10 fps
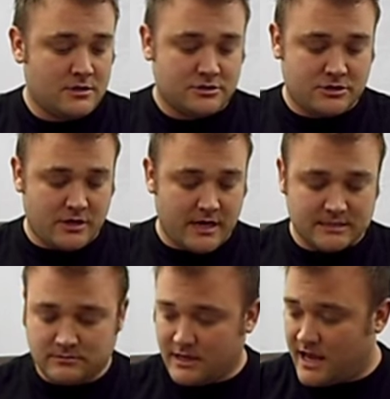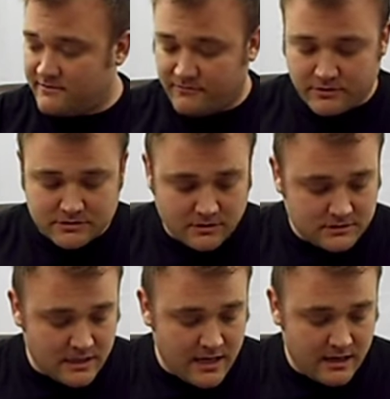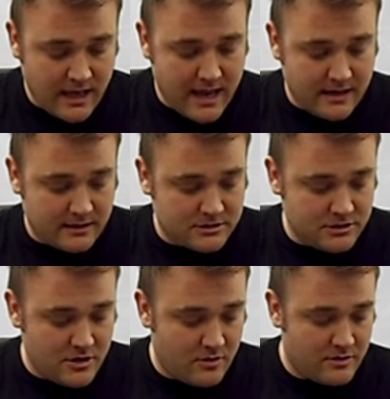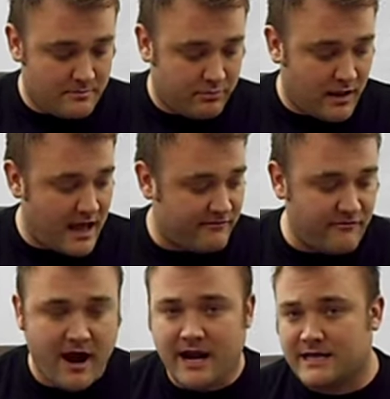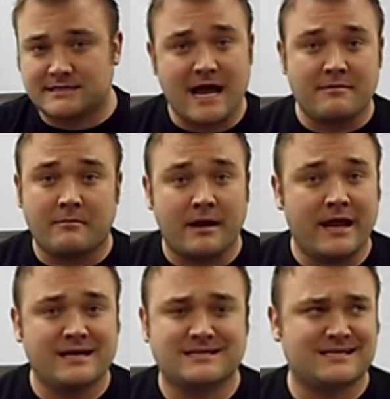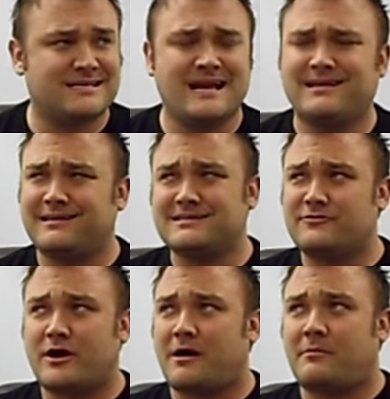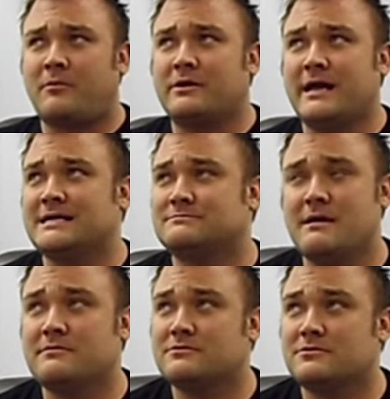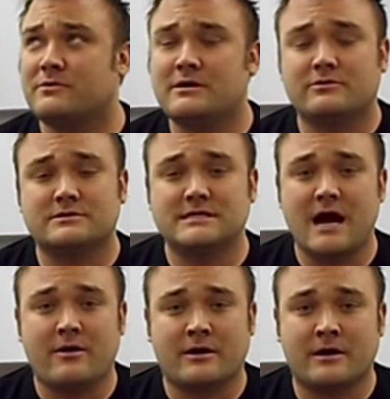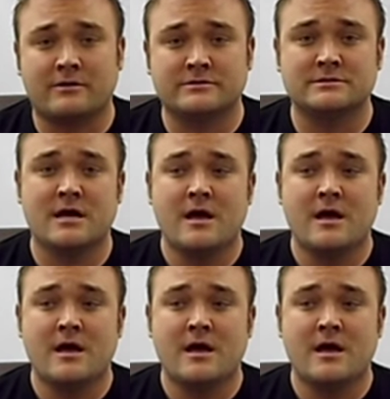show you guys what the hand forge looks like, and let you know that Black Friday, Cyber Monday is extended at least for a couple more days, maybe through the week. We'll see how it goes.